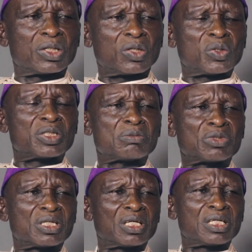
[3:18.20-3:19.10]
Or the
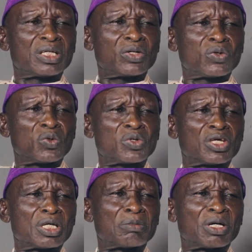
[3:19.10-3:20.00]
Migile who
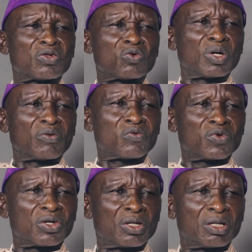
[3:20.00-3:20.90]
came at 12?
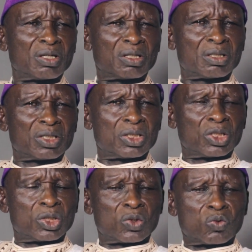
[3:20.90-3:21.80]

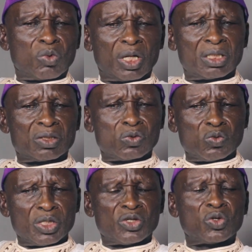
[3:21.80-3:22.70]
Well,
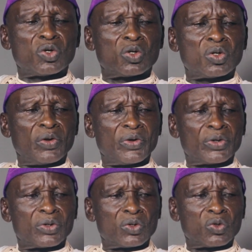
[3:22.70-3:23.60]
we know
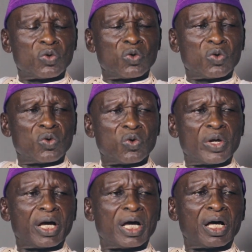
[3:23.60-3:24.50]

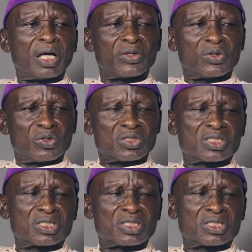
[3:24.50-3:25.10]
where those